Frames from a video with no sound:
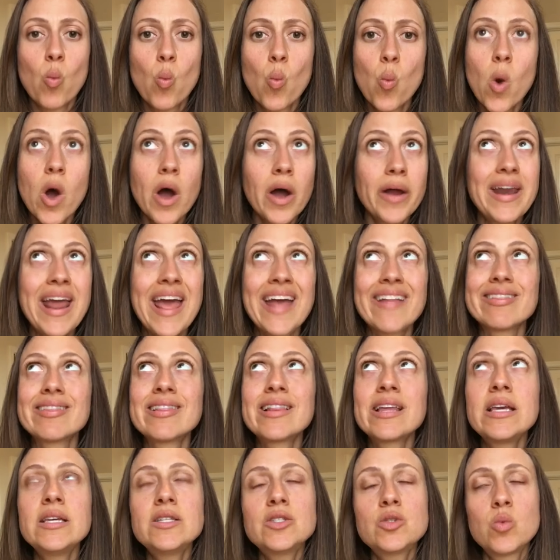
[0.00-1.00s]
one, at
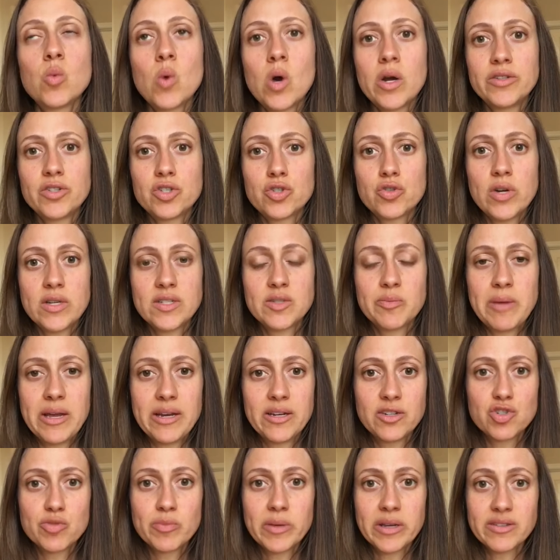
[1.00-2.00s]
least one stress
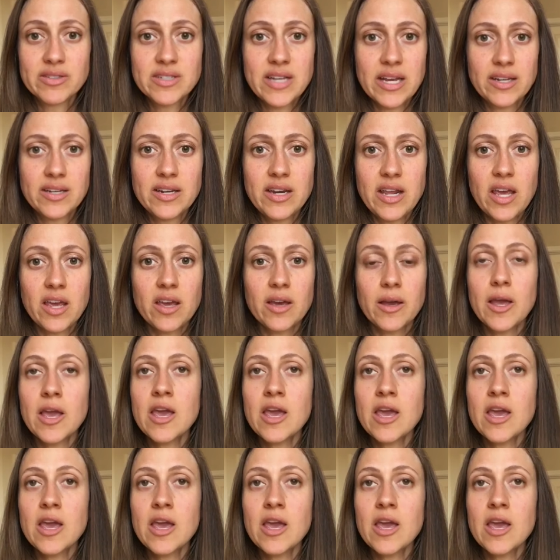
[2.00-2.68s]
management technique,